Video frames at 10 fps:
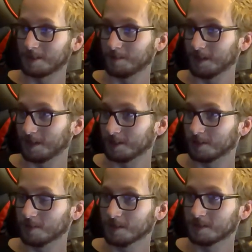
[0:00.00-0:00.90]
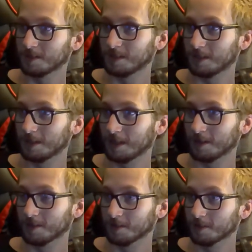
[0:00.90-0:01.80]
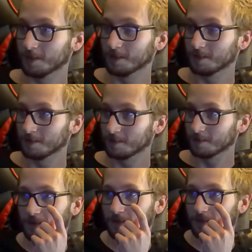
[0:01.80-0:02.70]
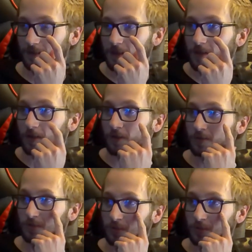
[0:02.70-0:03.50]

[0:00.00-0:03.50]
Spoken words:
to be like a twist since he let her do it. Those are